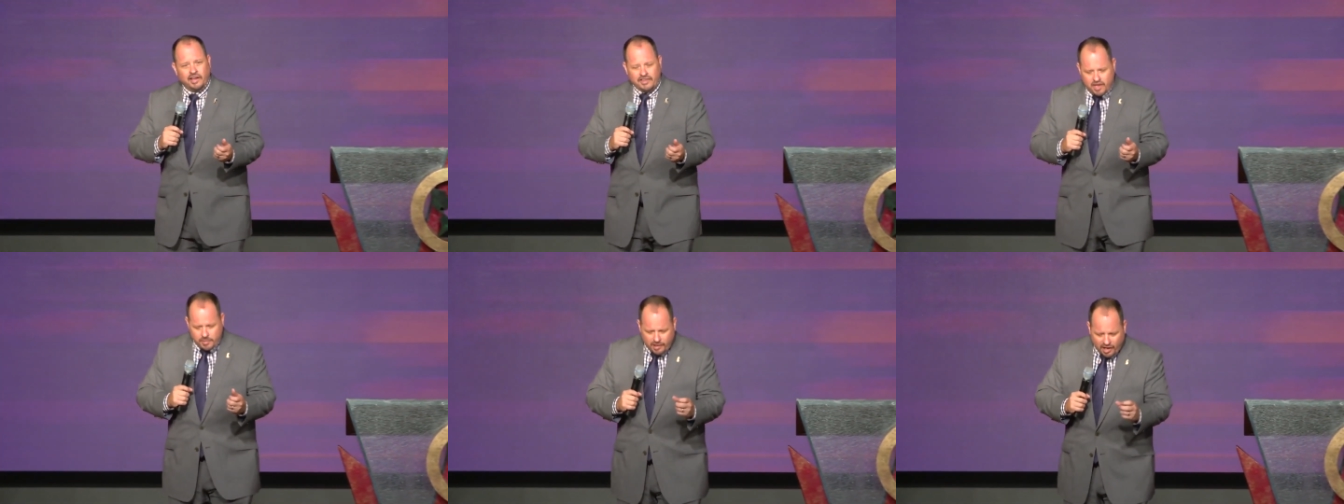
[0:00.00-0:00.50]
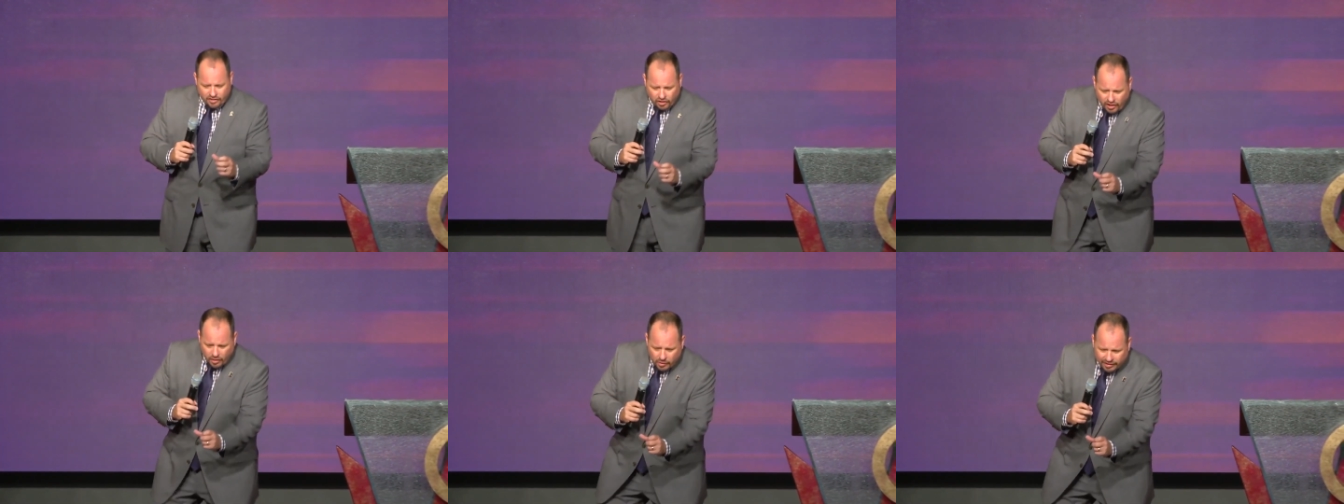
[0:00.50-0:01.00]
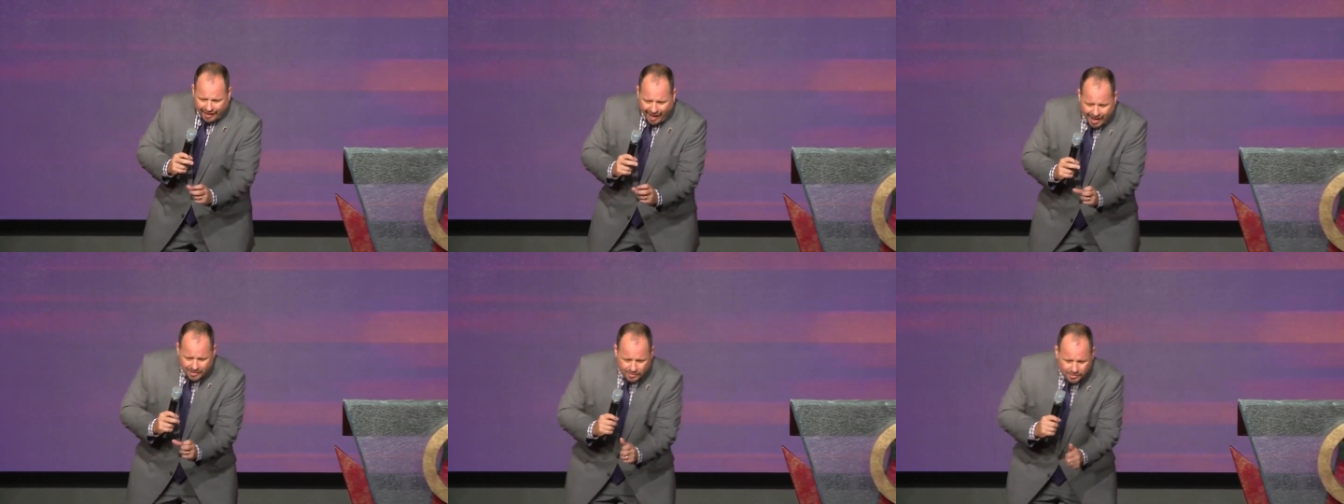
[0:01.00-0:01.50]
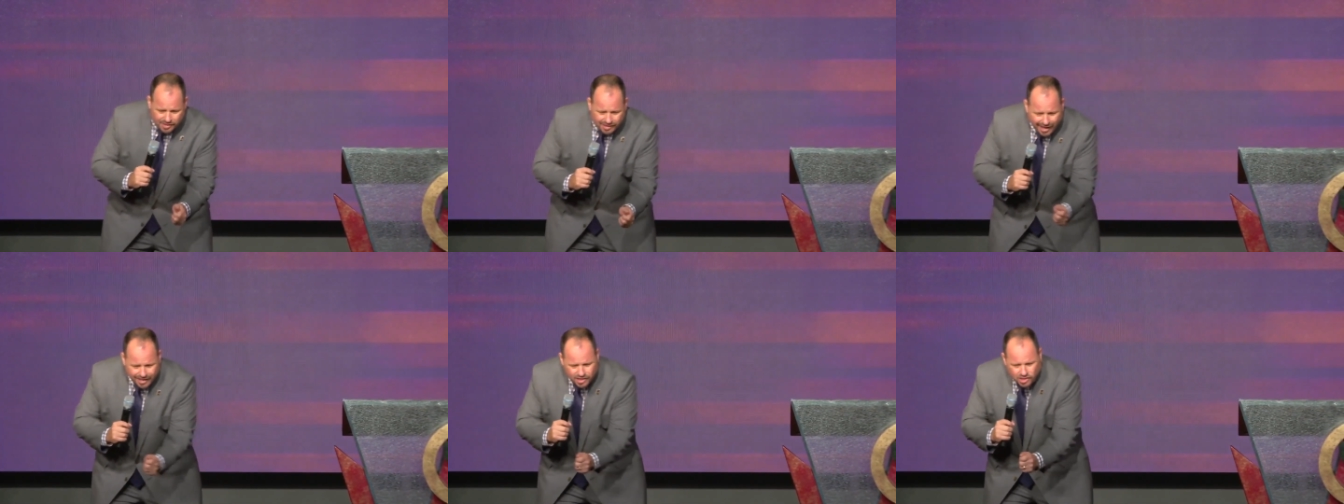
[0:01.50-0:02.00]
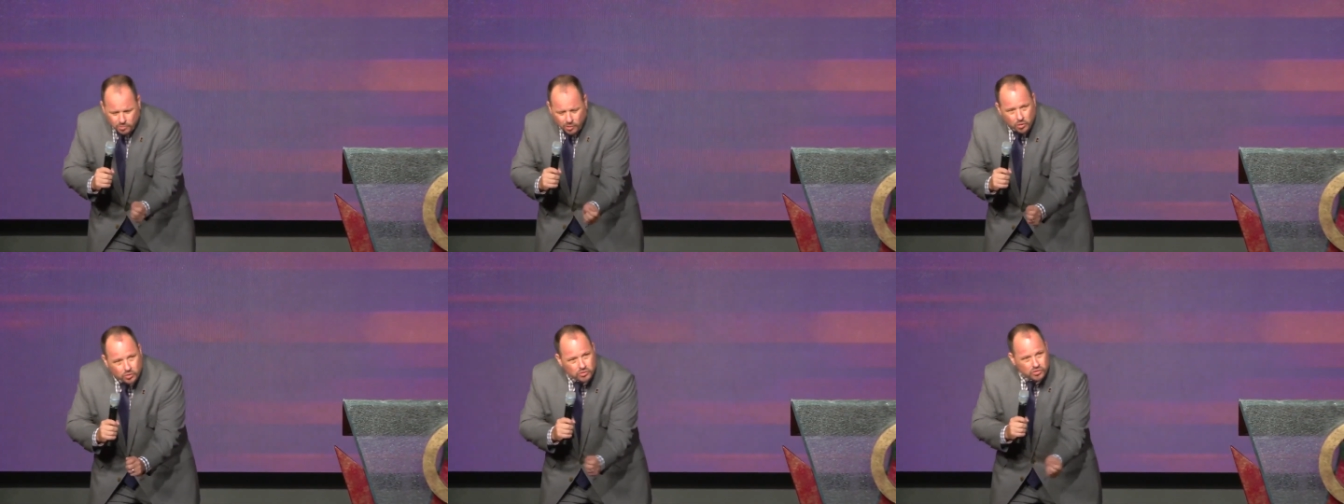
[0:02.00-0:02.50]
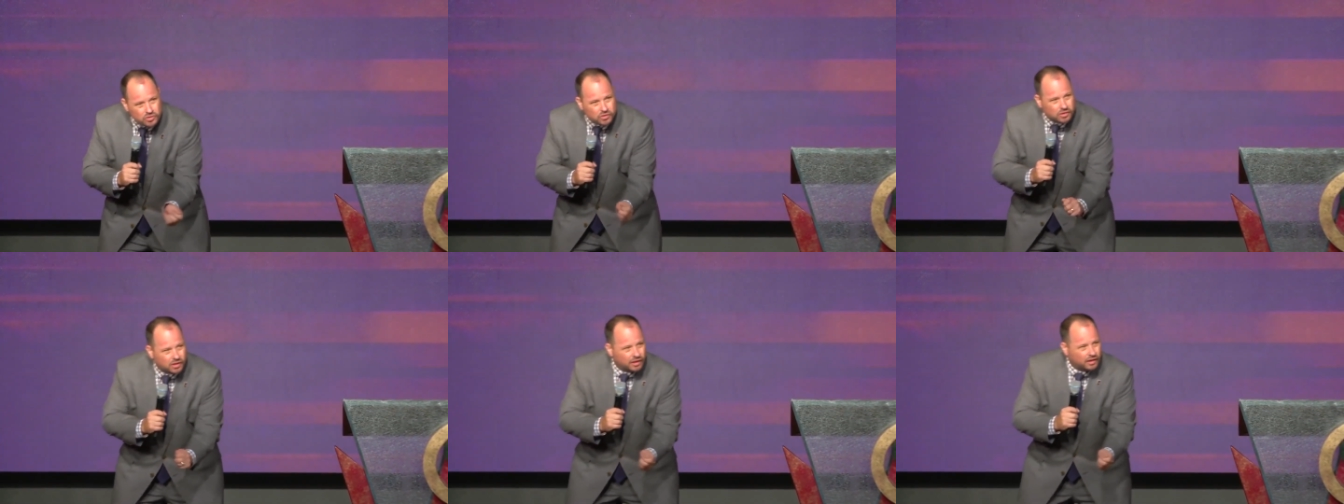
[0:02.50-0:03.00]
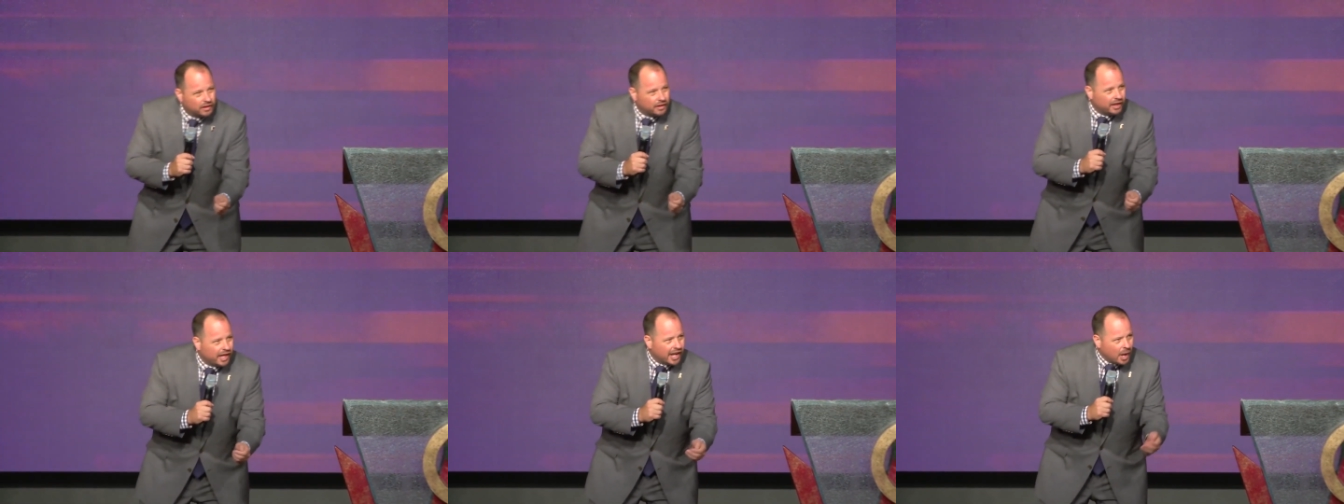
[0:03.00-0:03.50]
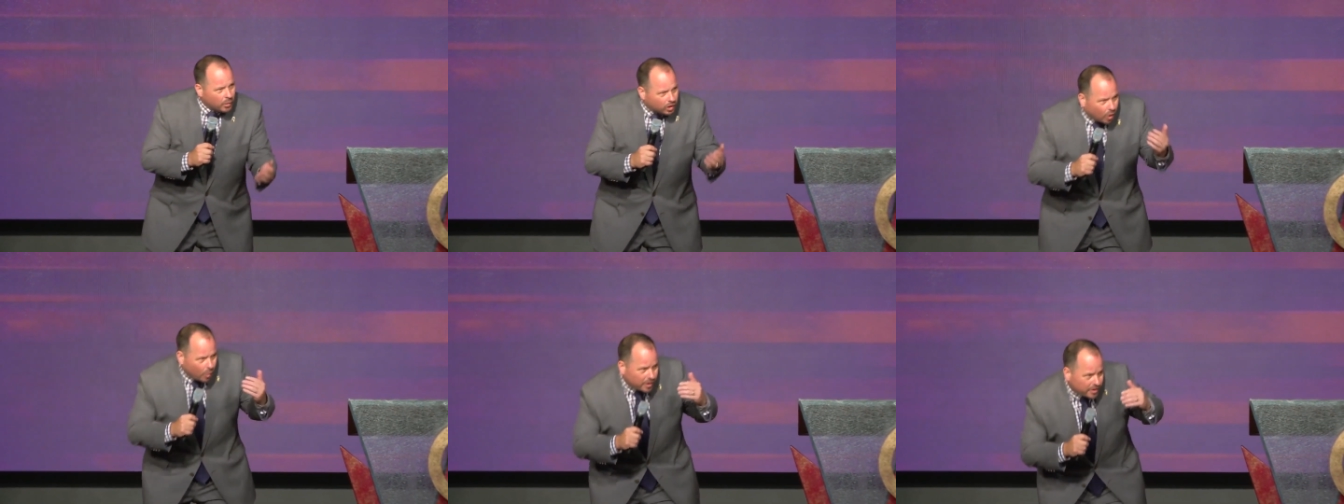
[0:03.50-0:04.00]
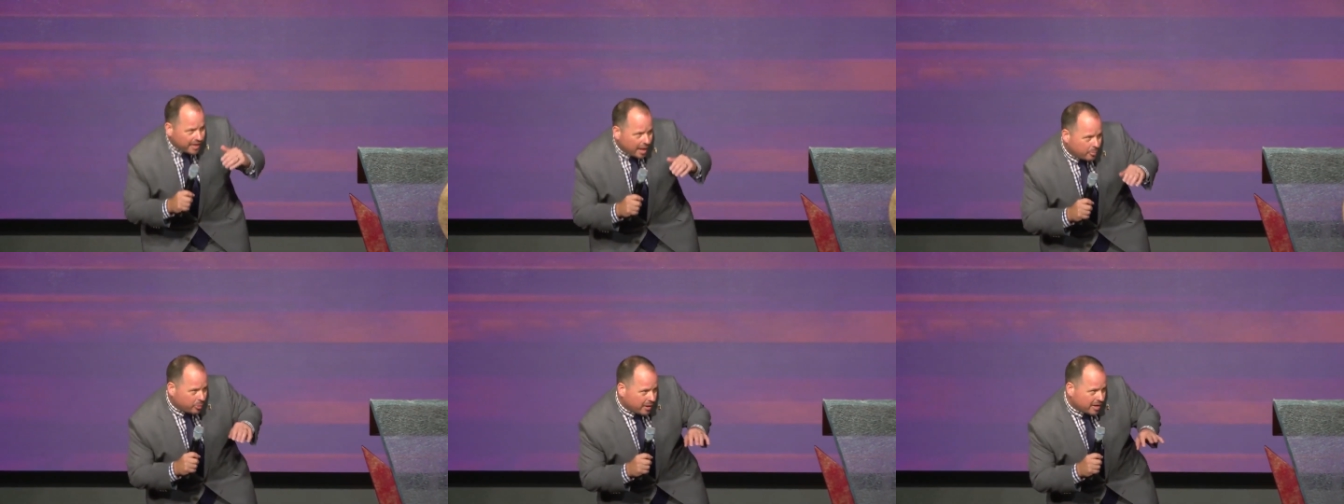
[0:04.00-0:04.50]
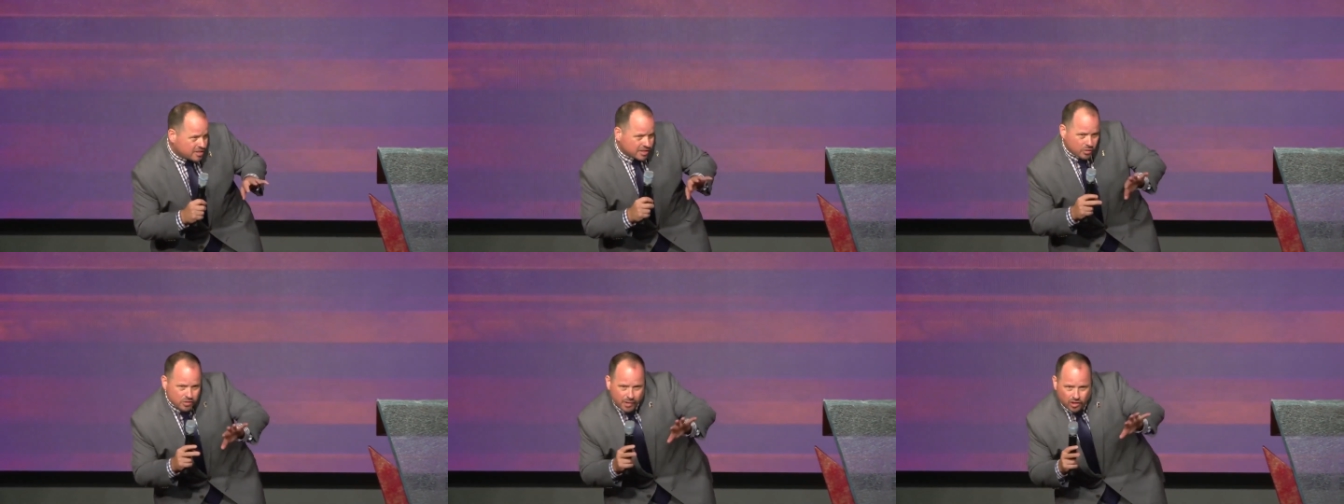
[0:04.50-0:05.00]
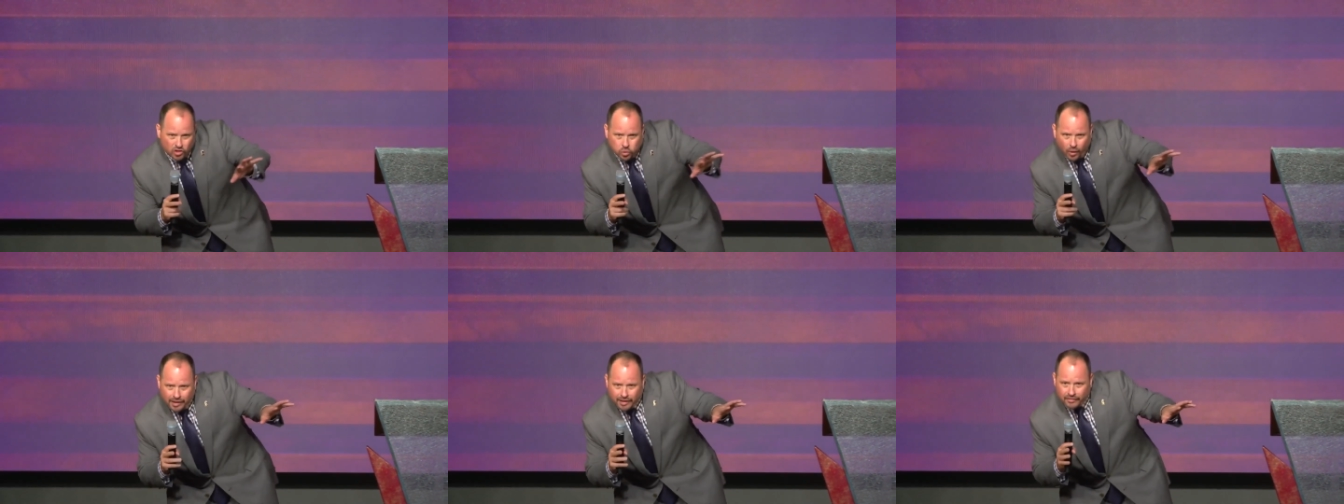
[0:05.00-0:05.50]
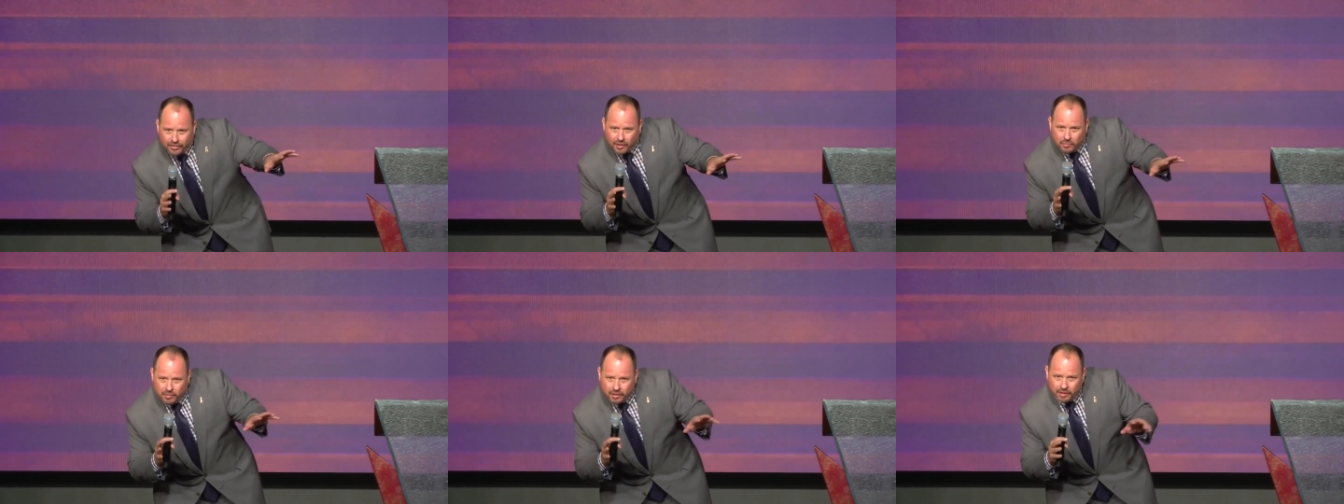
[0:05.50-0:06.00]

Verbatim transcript: And they'd be under there with candles, lighting spoons. And I would go under that bridge, and there was about 20 of them.